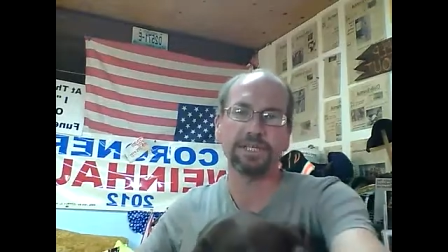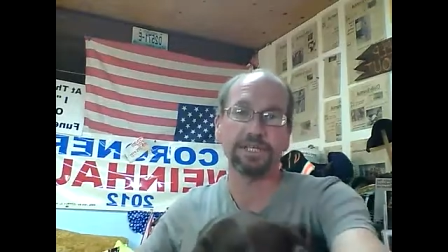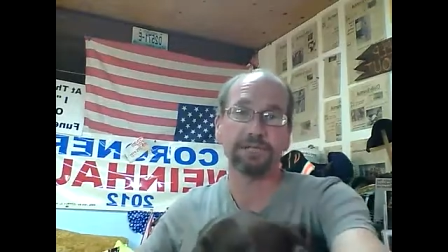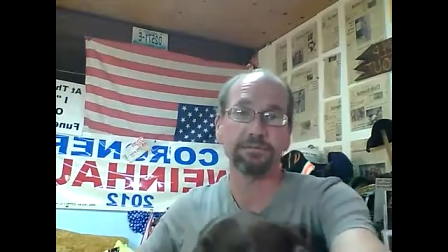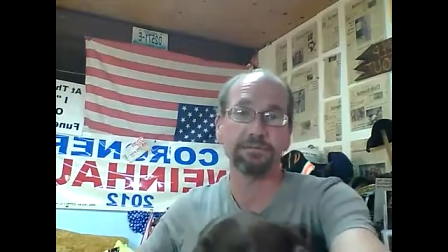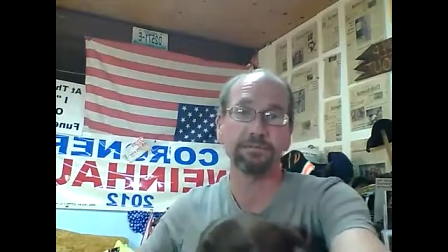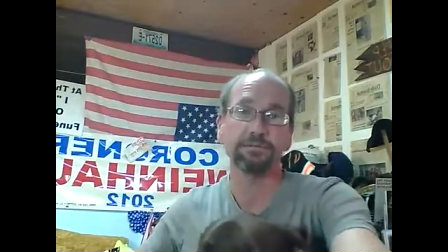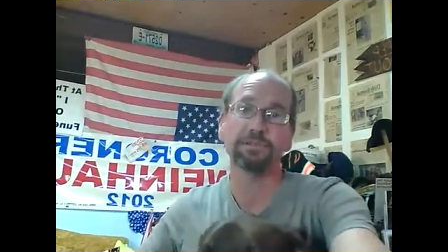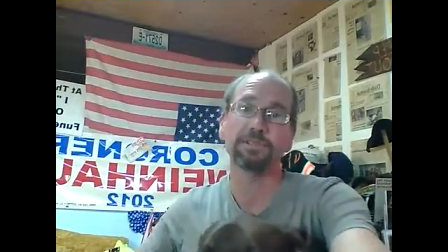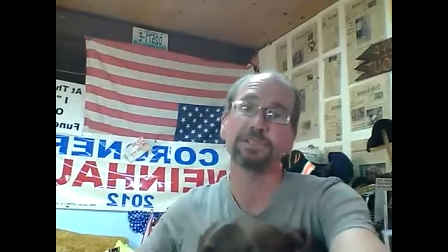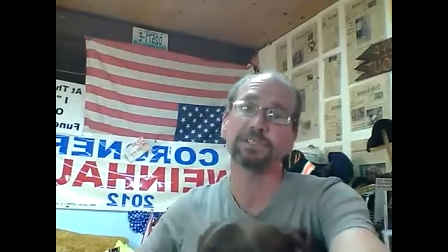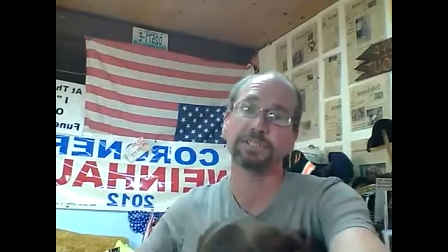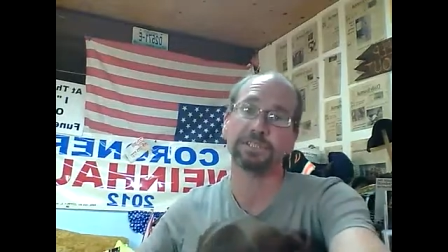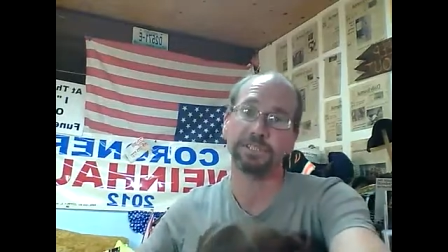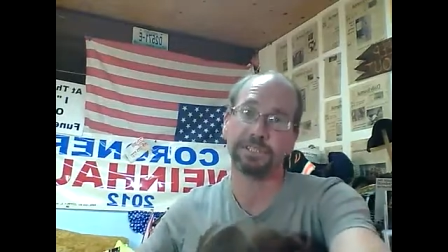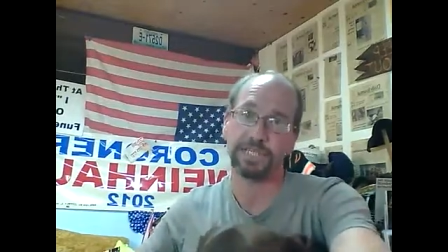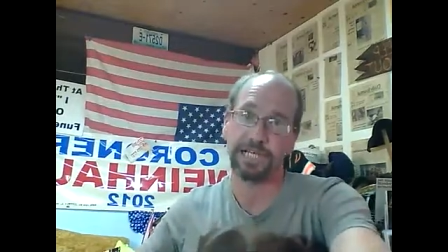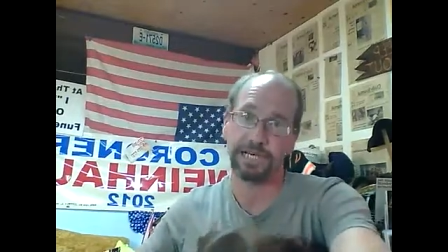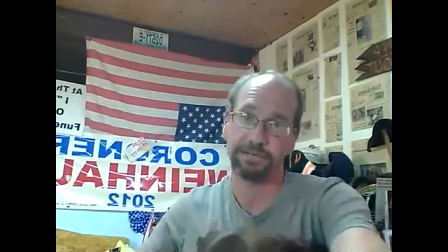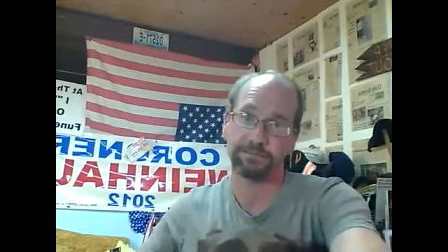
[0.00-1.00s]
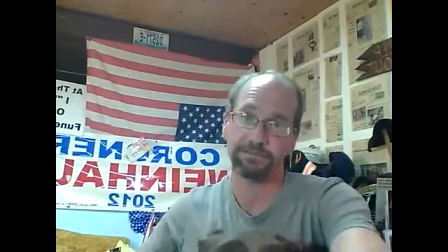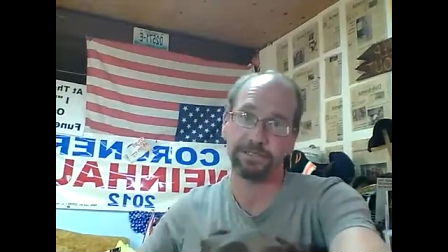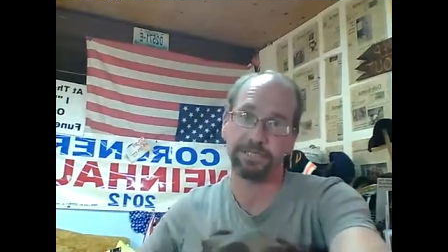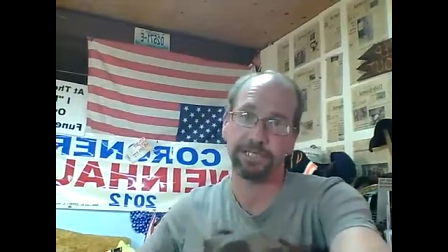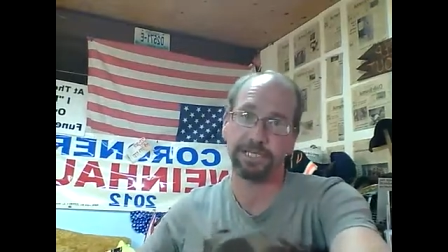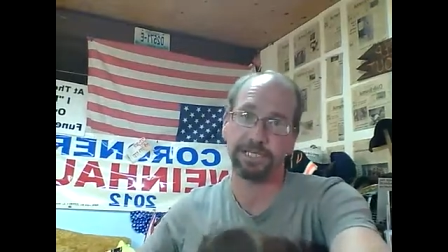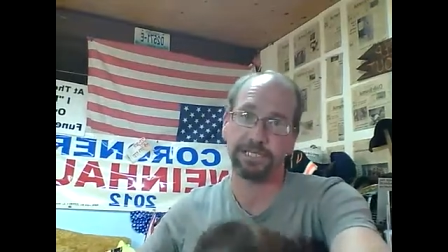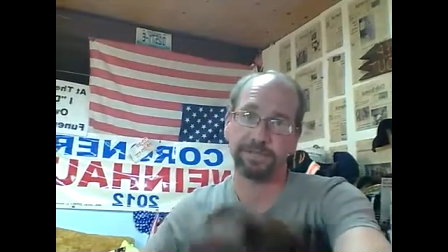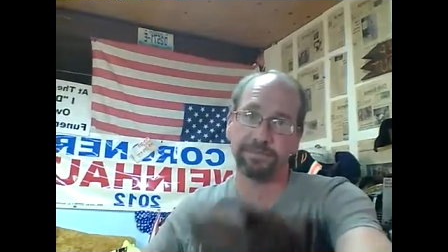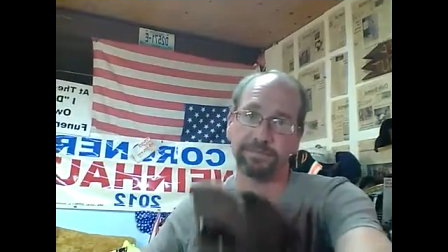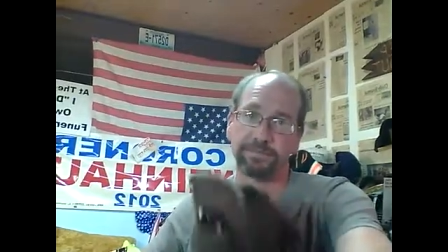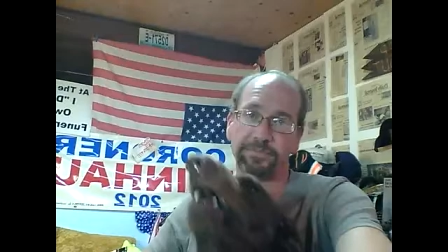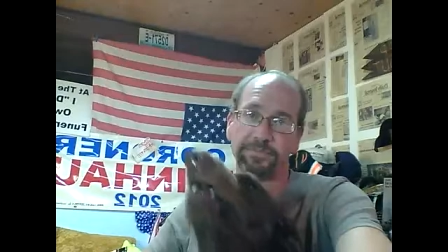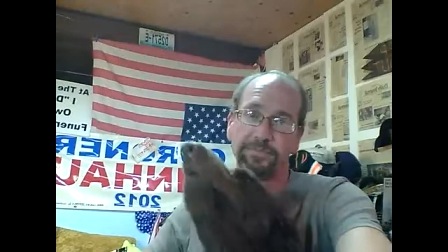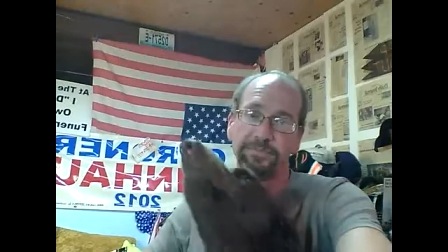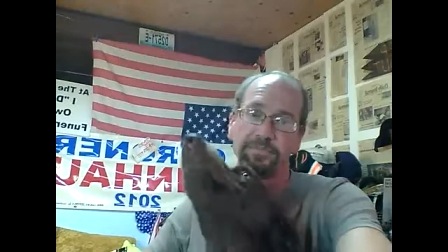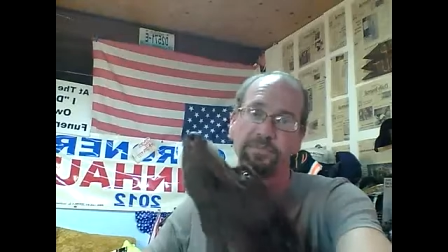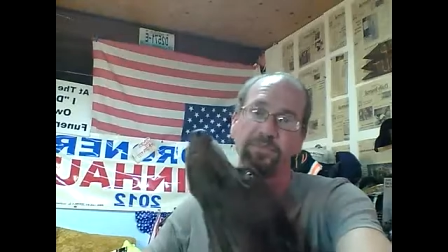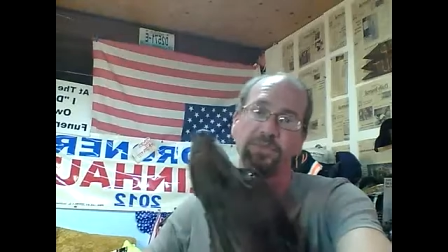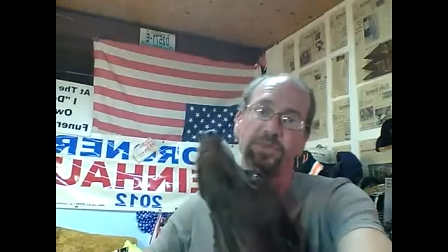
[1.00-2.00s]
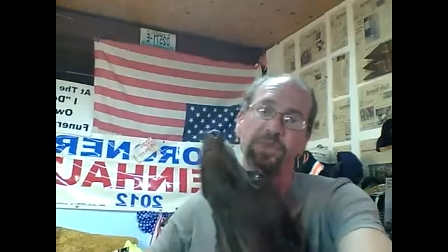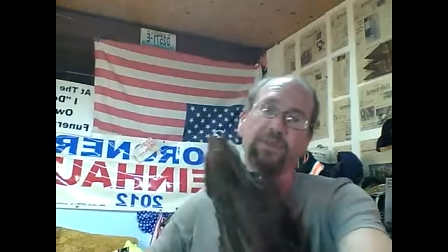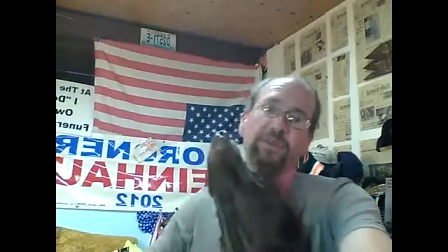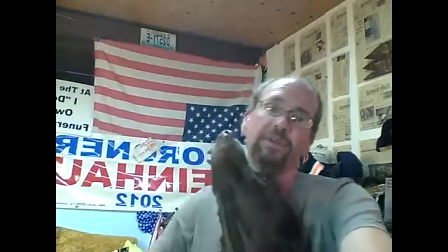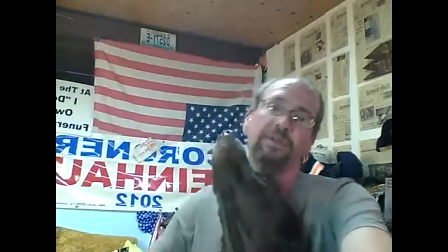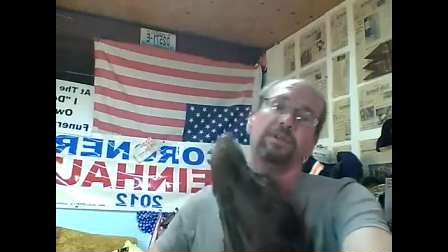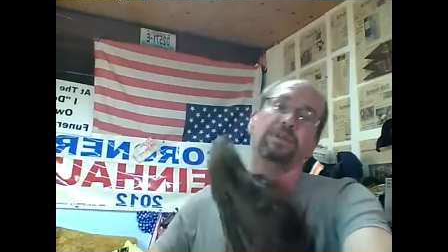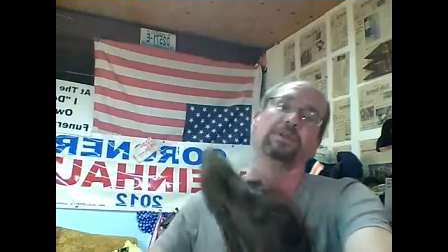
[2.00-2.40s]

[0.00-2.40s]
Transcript: And we're putting a stop to that.